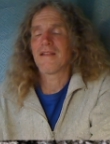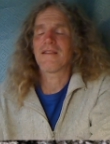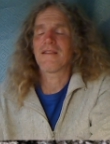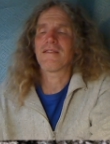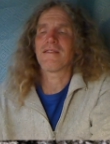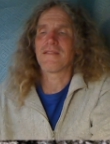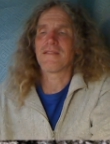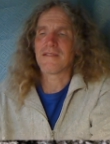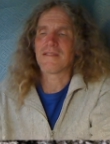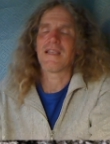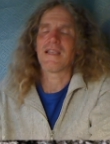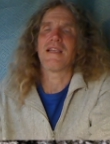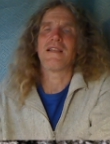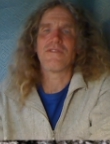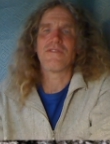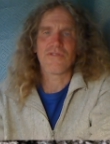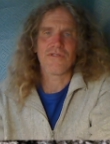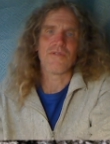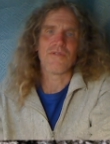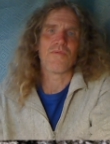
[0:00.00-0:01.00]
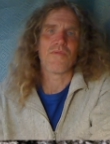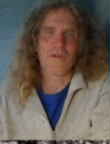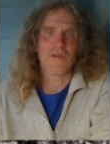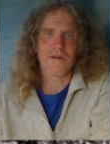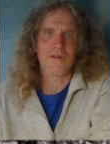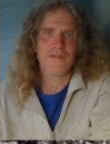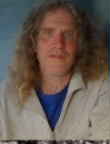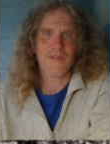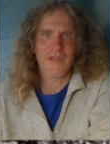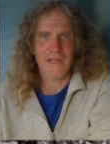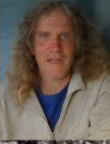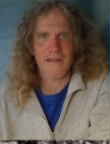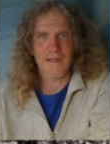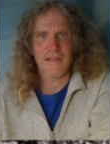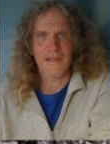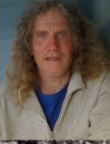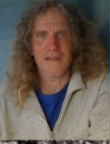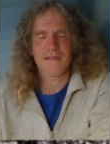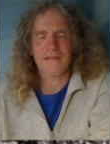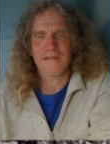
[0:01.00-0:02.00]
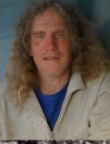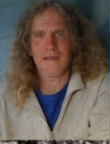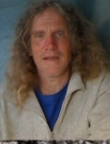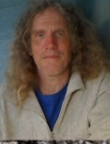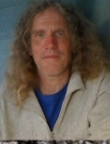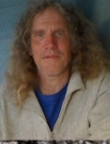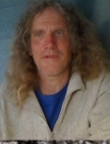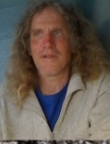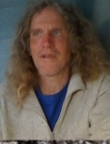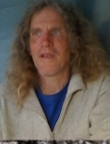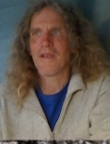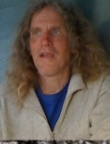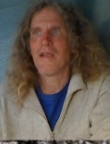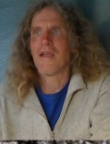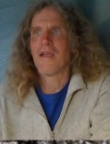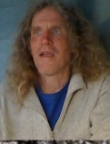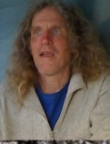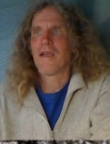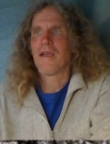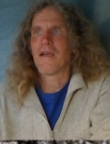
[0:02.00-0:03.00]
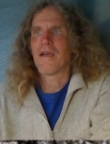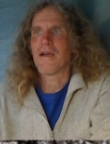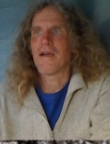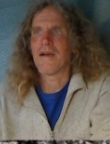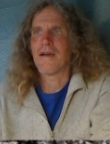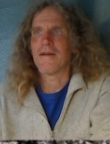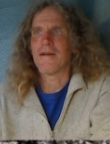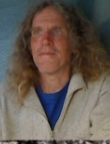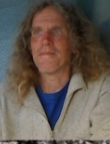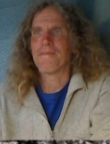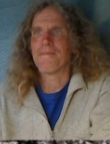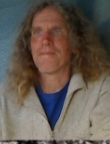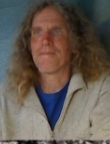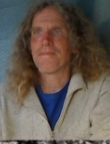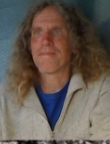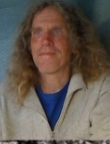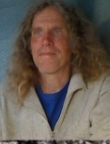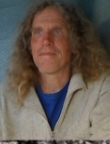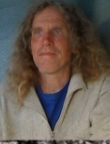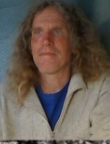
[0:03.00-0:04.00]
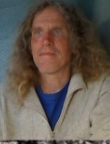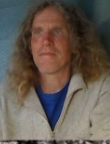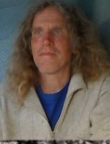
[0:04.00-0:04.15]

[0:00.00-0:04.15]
It doesn't change the world any, except, um,